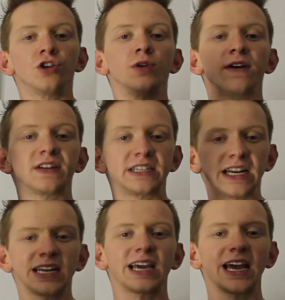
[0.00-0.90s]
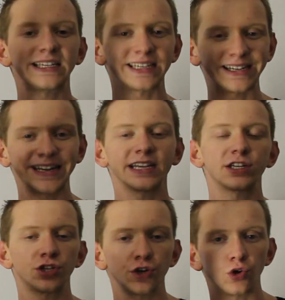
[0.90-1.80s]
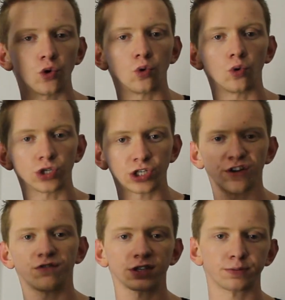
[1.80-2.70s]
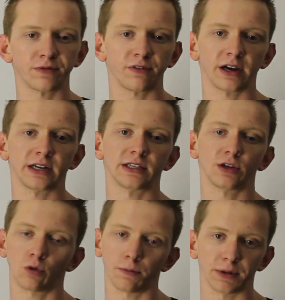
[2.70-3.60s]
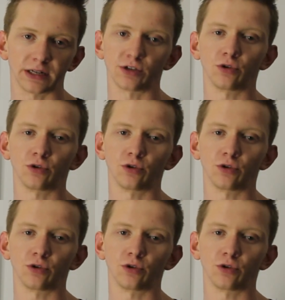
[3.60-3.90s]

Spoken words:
you have a dedicated link to your service provider's equipment.